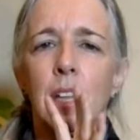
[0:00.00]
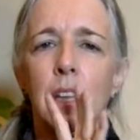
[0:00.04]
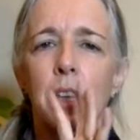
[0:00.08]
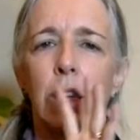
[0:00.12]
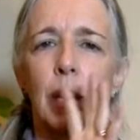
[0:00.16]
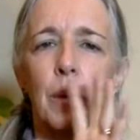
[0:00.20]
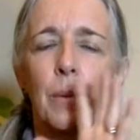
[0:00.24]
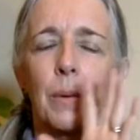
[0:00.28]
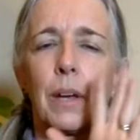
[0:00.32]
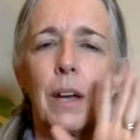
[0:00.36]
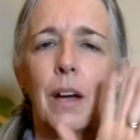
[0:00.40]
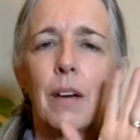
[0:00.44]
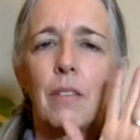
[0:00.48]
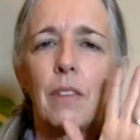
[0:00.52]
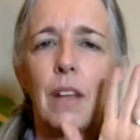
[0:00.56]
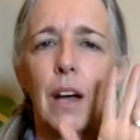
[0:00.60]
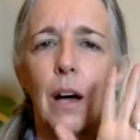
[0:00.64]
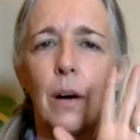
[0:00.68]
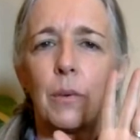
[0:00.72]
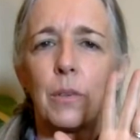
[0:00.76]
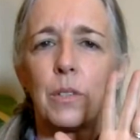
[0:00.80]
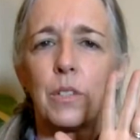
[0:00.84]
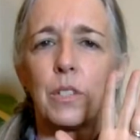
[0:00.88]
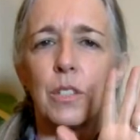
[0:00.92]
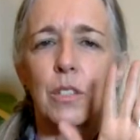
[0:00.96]
Then we have
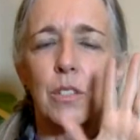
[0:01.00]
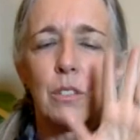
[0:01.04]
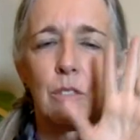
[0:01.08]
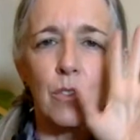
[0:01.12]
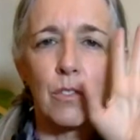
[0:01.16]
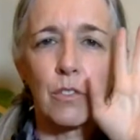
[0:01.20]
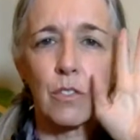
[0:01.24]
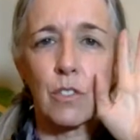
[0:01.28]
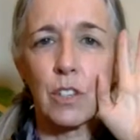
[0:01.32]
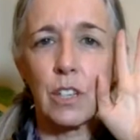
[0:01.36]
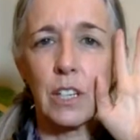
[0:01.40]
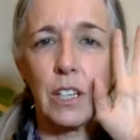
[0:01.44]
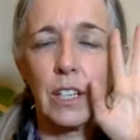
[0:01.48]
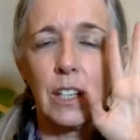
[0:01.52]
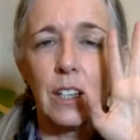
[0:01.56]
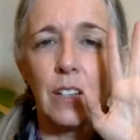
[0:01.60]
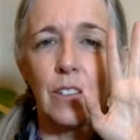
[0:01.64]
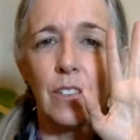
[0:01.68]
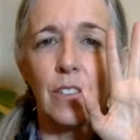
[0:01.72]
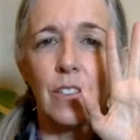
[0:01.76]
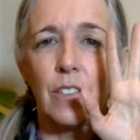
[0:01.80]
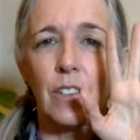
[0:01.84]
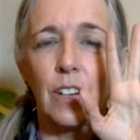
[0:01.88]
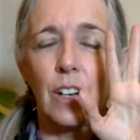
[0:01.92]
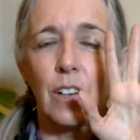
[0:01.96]
that which is free
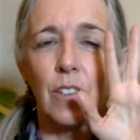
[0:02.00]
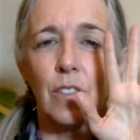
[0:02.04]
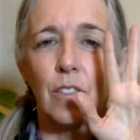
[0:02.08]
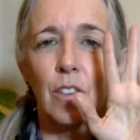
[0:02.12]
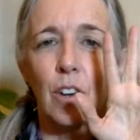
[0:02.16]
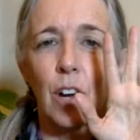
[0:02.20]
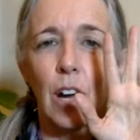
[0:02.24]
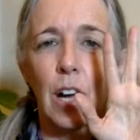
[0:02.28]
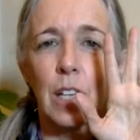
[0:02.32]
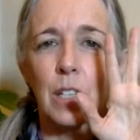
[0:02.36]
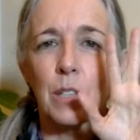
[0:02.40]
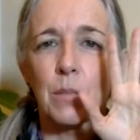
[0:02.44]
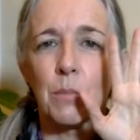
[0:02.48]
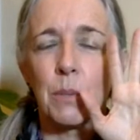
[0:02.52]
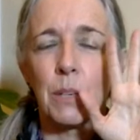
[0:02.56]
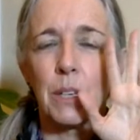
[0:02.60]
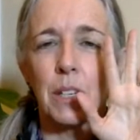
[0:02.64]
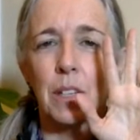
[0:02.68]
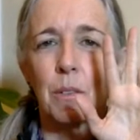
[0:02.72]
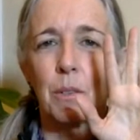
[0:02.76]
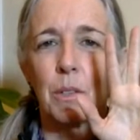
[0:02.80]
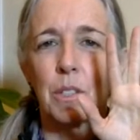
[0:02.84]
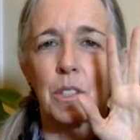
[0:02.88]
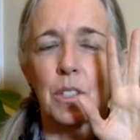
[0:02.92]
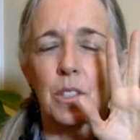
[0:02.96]
of
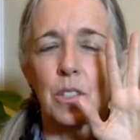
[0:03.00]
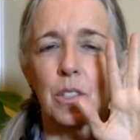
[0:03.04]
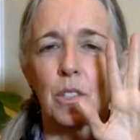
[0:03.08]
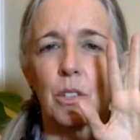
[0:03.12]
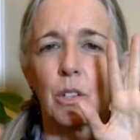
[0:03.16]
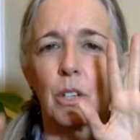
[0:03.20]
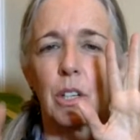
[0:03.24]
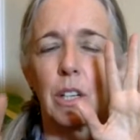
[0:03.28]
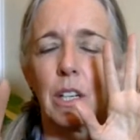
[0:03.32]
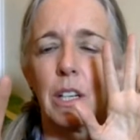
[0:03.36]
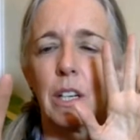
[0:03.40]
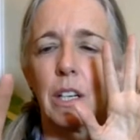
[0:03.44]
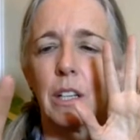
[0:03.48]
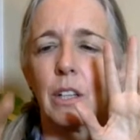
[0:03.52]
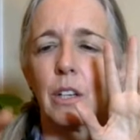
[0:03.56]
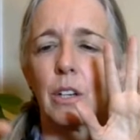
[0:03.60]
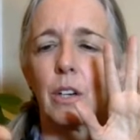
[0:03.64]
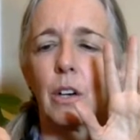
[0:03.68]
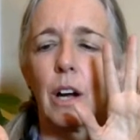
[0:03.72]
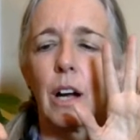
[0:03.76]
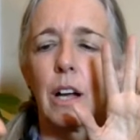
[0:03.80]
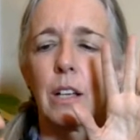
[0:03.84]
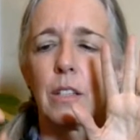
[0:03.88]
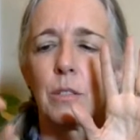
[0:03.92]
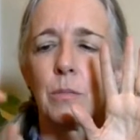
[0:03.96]
grasping, which is looking at the
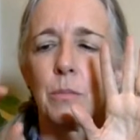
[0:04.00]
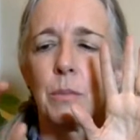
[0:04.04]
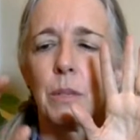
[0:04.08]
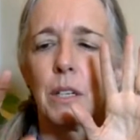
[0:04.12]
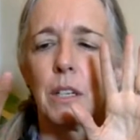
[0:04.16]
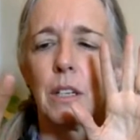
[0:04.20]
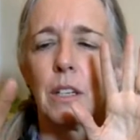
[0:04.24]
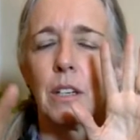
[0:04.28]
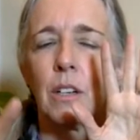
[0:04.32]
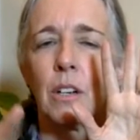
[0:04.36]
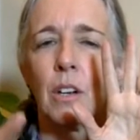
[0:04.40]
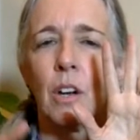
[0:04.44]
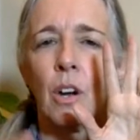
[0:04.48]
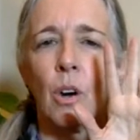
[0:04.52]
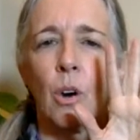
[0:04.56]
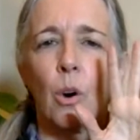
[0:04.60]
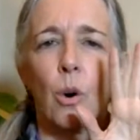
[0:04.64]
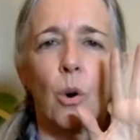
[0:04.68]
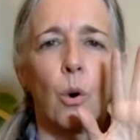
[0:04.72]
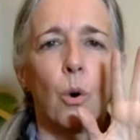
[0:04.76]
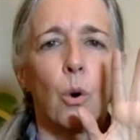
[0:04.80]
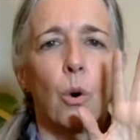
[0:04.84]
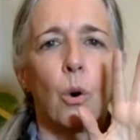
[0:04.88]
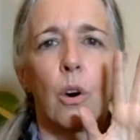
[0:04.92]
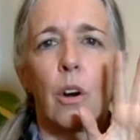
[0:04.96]
grasping
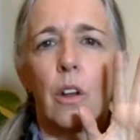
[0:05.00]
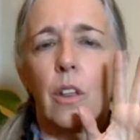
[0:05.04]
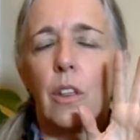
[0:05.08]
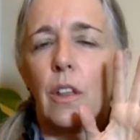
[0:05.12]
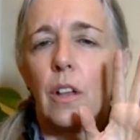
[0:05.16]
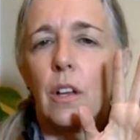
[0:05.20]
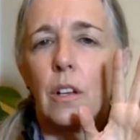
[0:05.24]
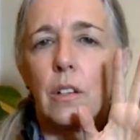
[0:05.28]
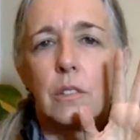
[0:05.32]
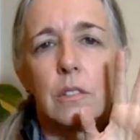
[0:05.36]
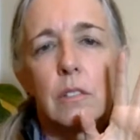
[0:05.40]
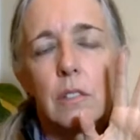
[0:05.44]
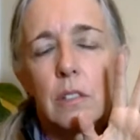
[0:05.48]
or the